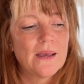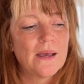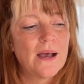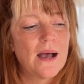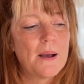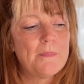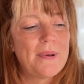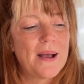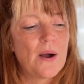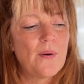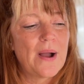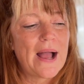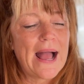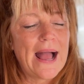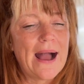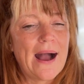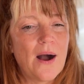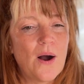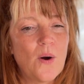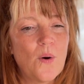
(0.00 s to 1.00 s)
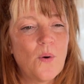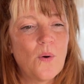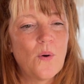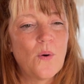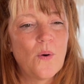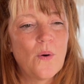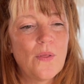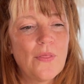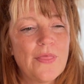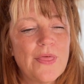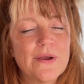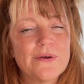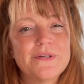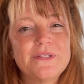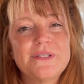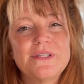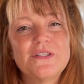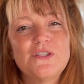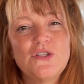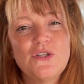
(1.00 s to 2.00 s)
about how there's
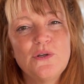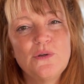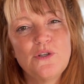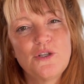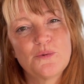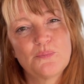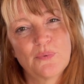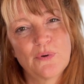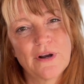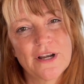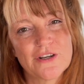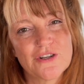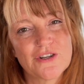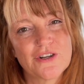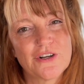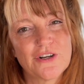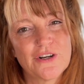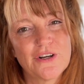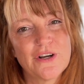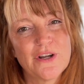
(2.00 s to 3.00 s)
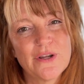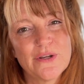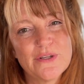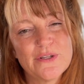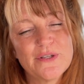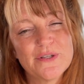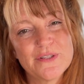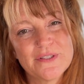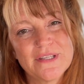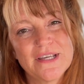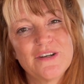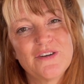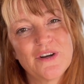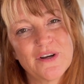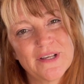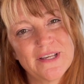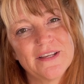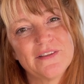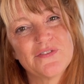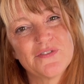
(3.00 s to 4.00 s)
this huge pressure to send our
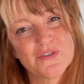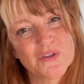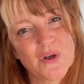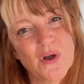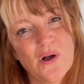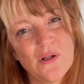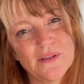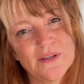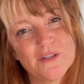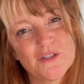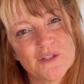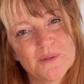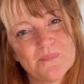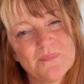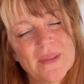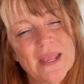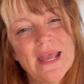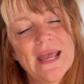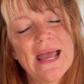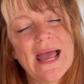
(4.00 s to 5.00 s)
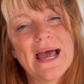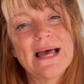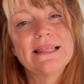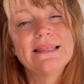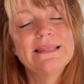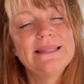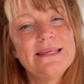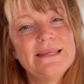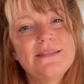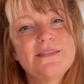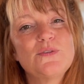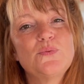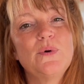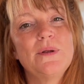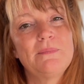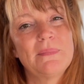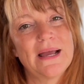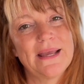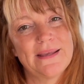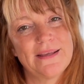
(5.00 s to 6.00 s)
kids to college. At least when
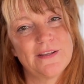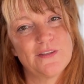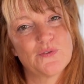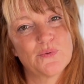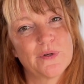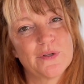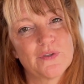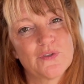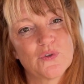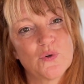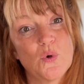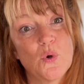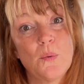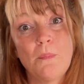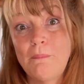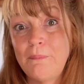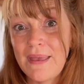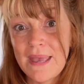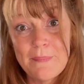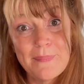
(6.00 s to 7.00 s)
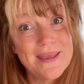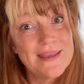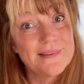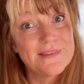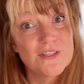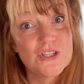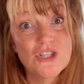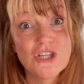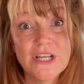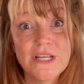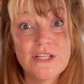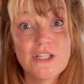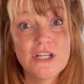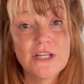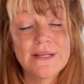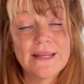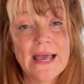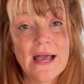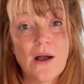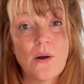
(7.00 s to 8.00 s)
my kids were in school. Maybe it's changing
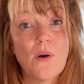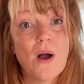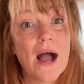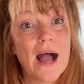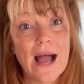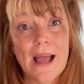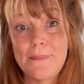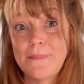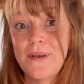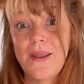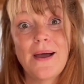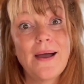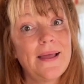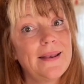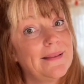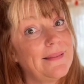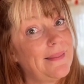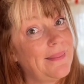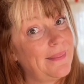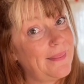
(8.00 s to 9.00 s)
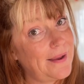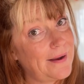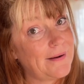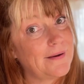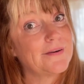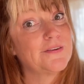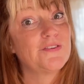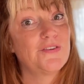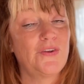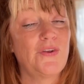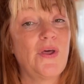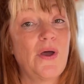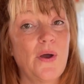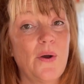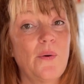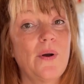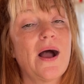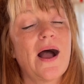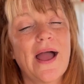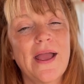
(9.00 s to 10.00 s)
now. I'm not there to
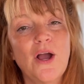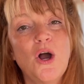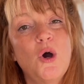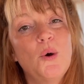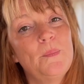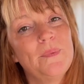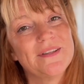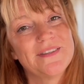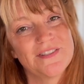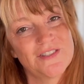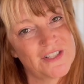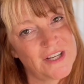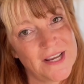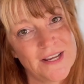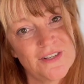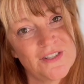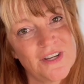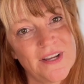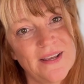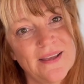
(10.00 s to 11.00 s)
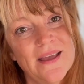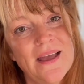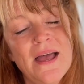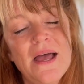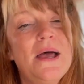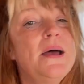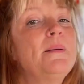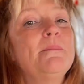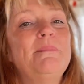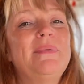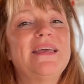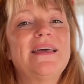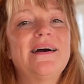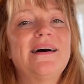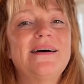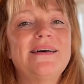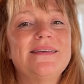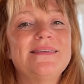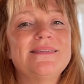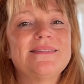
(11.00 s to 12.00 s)
know. I hope it's changing,
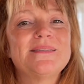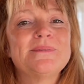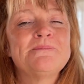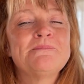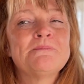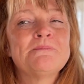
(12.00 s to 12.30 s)
because